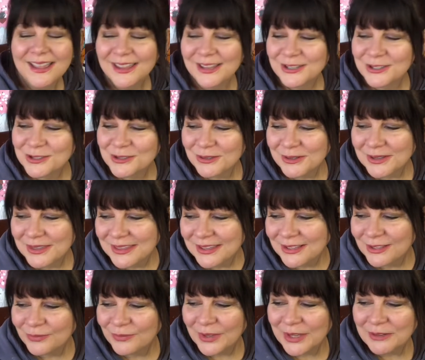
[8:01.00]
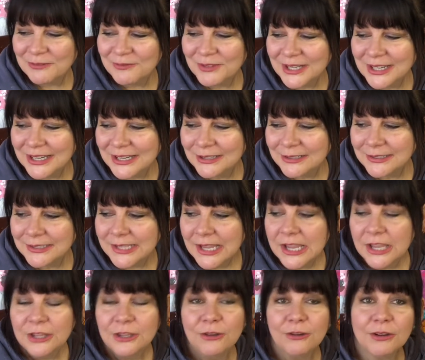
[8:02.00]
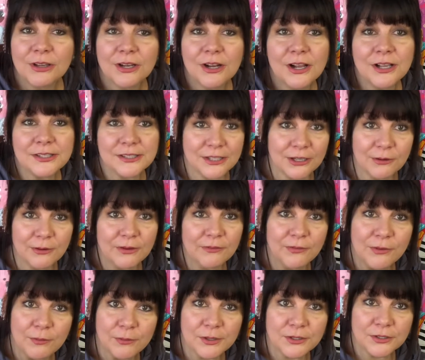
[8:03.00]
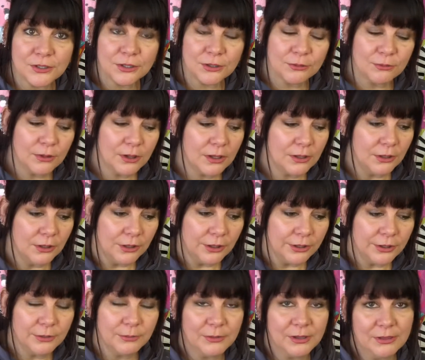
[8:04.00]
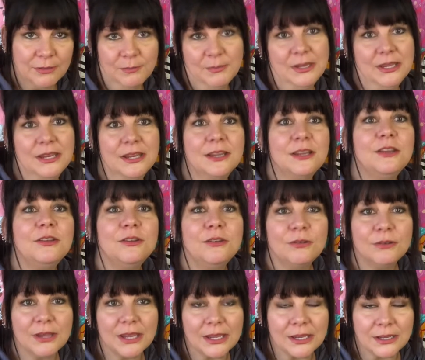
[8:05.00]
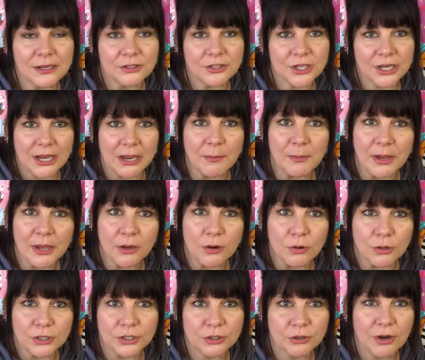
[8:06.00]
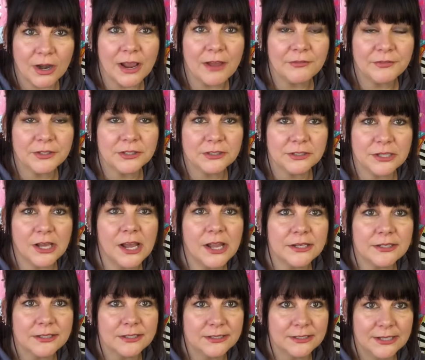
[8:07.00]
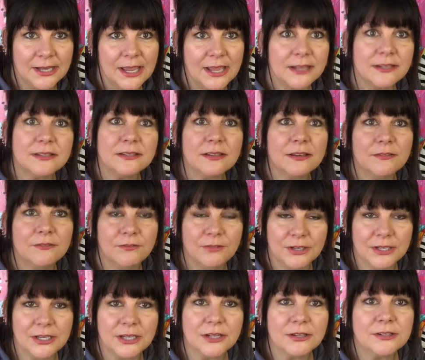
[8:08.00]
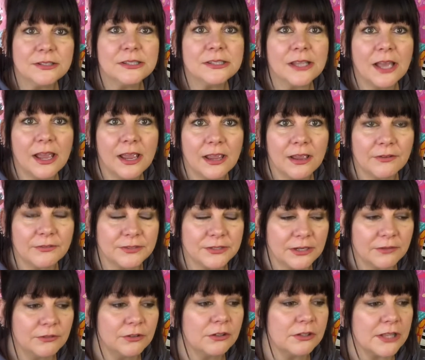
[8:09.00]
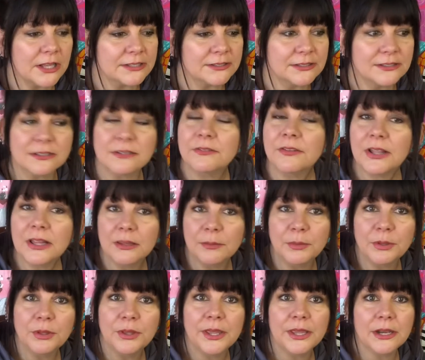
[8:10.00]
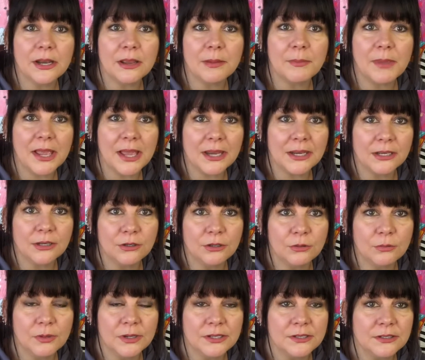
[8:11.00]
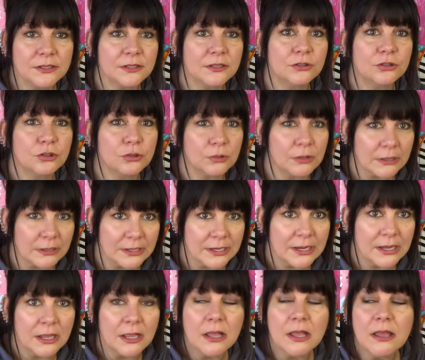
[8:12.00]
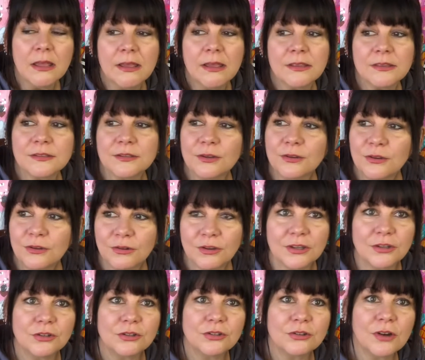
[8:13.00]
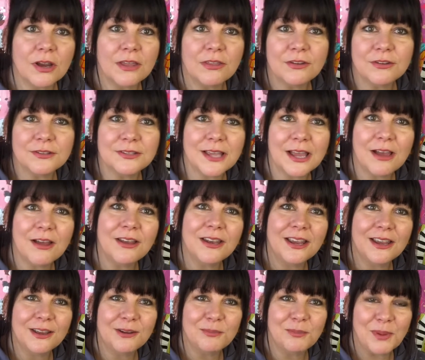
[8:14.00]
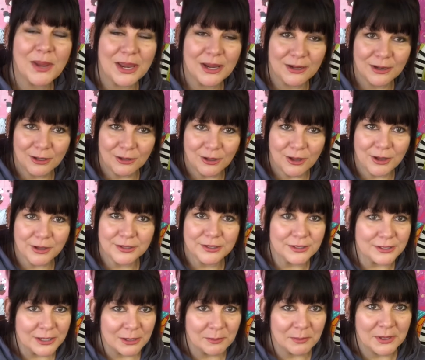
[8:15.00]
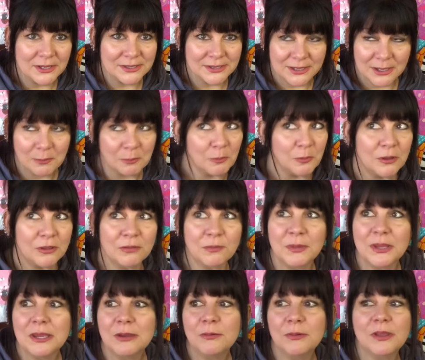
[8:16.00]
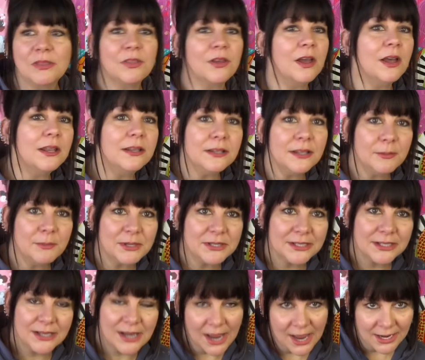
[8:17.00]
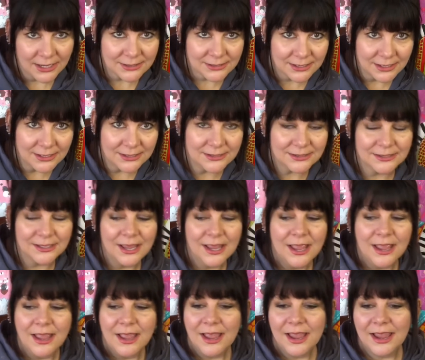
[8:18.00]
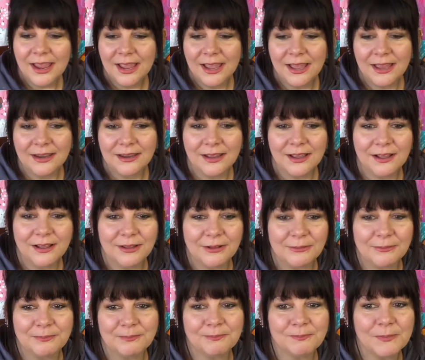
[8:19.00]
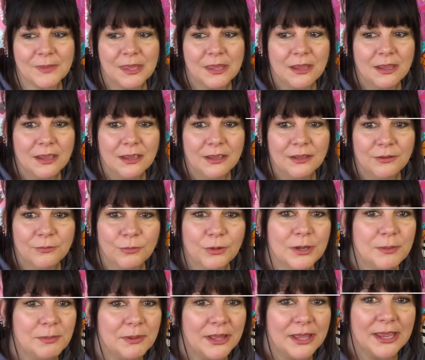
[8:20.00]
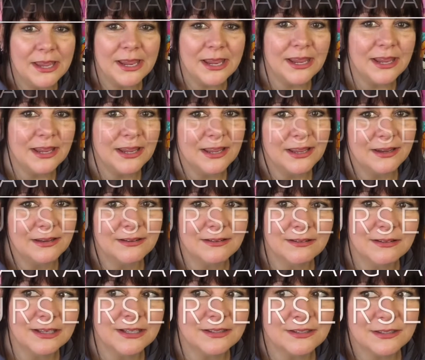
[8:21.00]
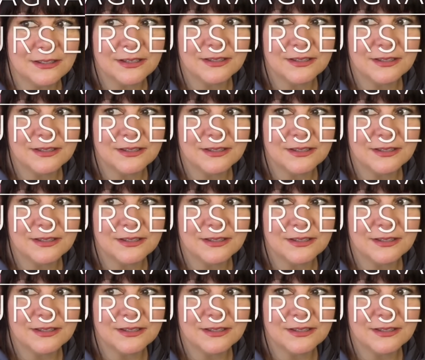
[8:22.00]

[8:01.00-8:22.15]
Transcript: these fun videos. You can also, if you want to learn with me, you can check out my coursecraft.net videos. I have several classes available, and I'm adding new ones shortly. So you can try those out and paint along step by step with me with unlimited access and replay, and it's